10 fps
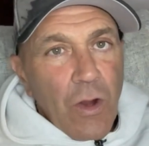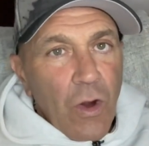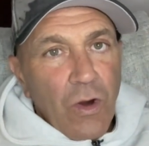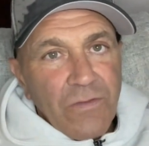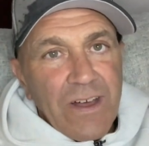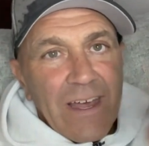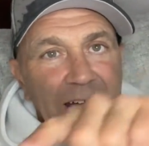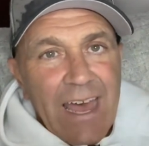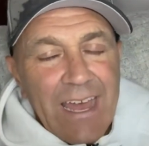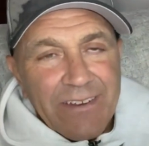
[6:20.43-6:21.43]
over,
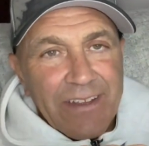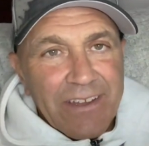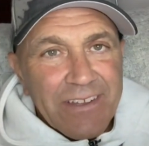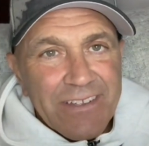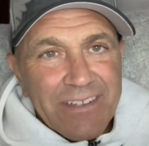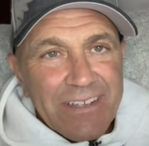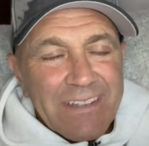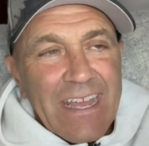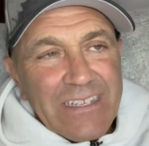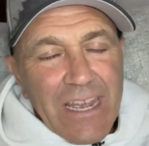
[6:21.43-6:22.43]
under.
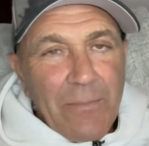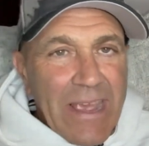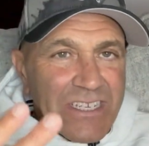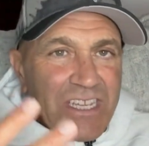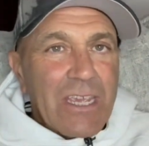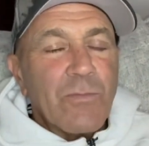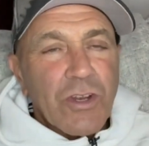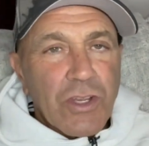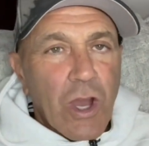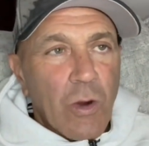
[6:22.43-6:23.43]
That's how my scheme
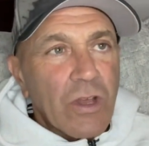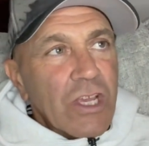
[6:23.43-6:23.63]
would go.